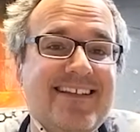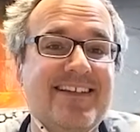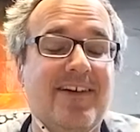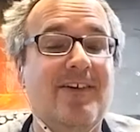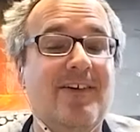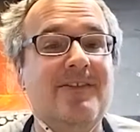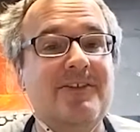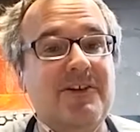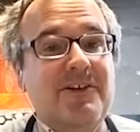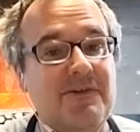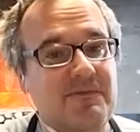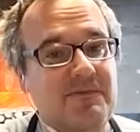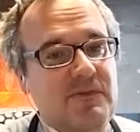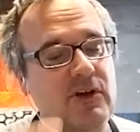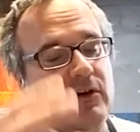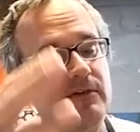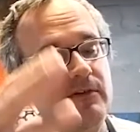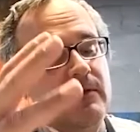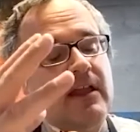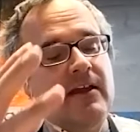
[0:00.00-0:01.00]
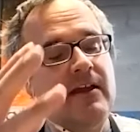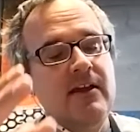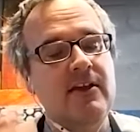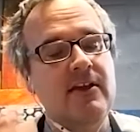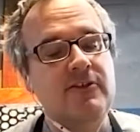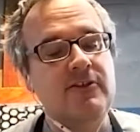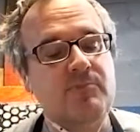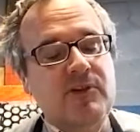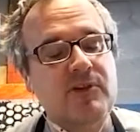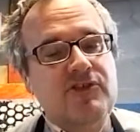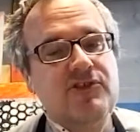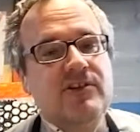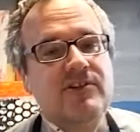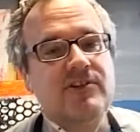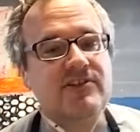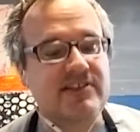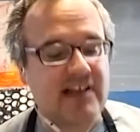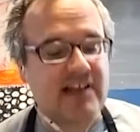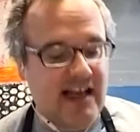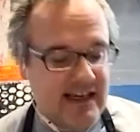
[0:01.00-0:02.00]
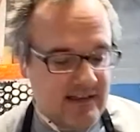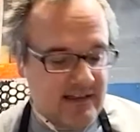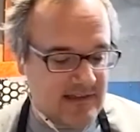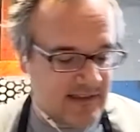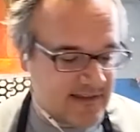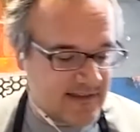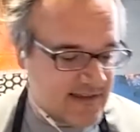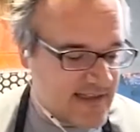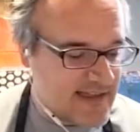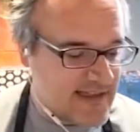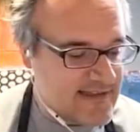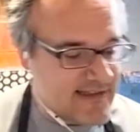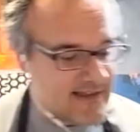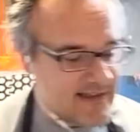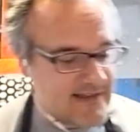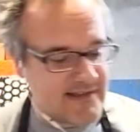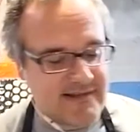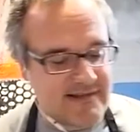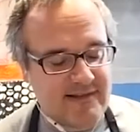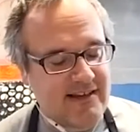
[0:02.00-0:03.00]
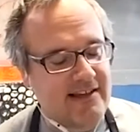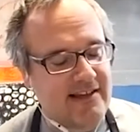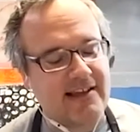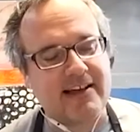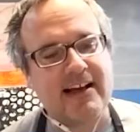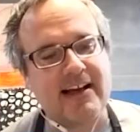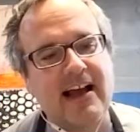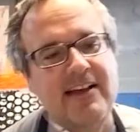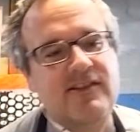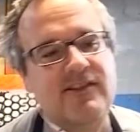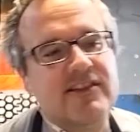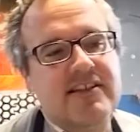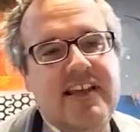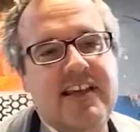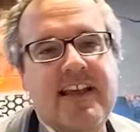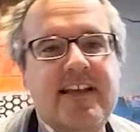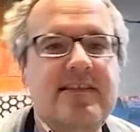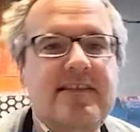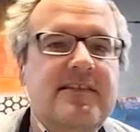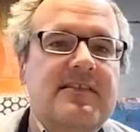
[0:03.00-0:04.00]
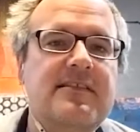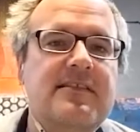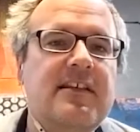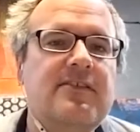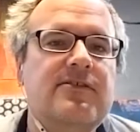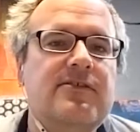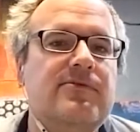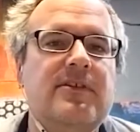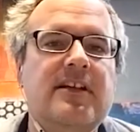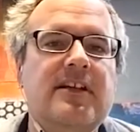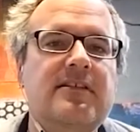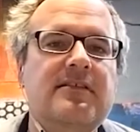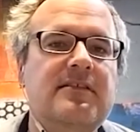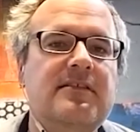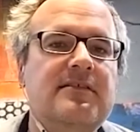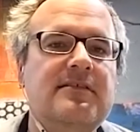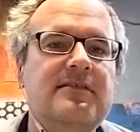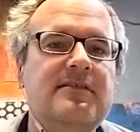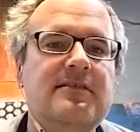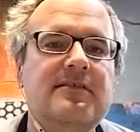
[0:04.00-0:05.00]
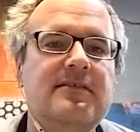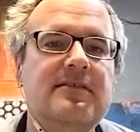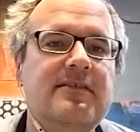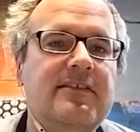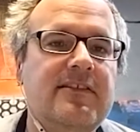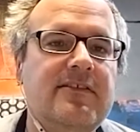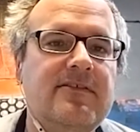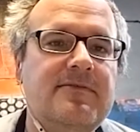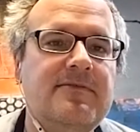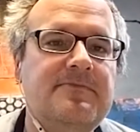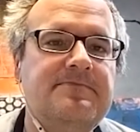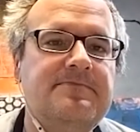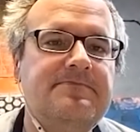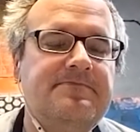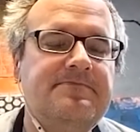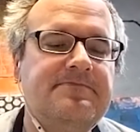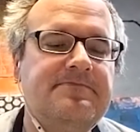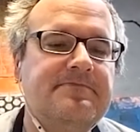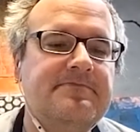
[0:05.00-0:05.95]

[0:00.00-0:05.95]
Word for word: you know your your mature style and and it's like i just can't stick to it you know sure